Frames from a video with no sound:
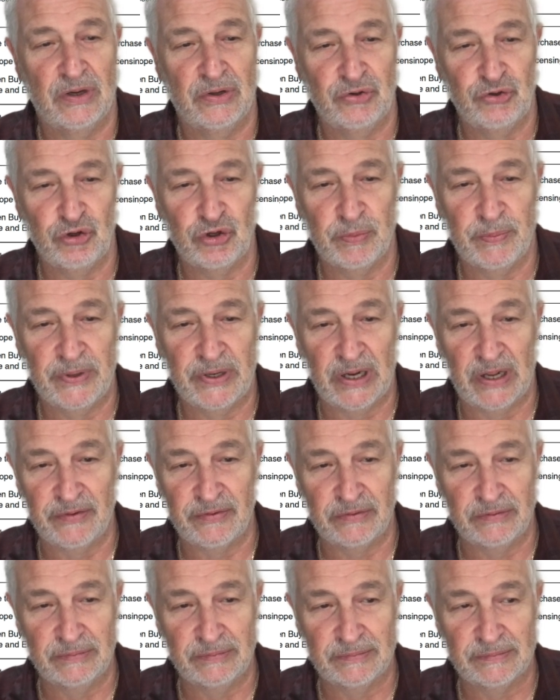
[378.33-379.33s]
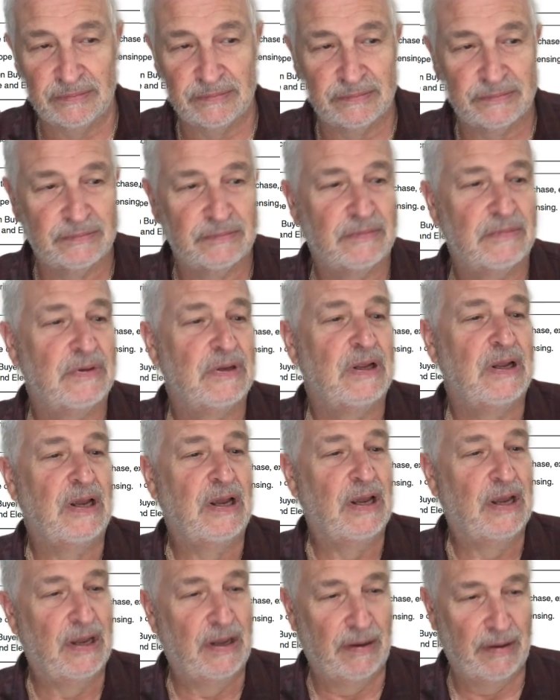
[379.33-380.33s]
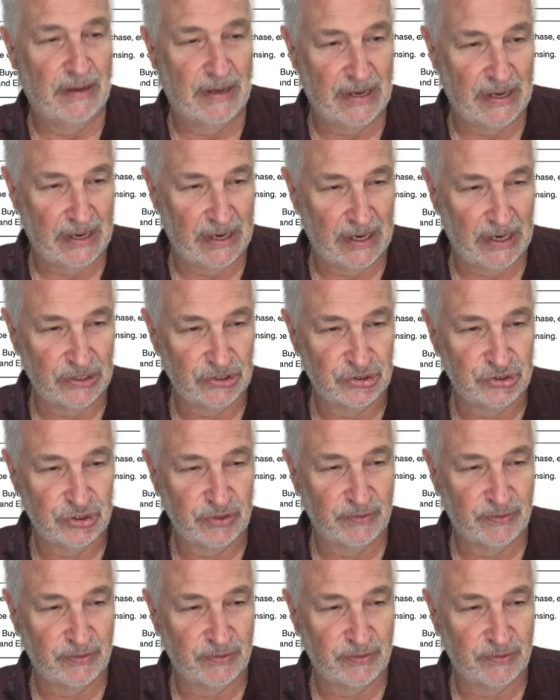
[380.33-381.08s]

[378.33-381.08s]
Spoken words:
You can put other. Agency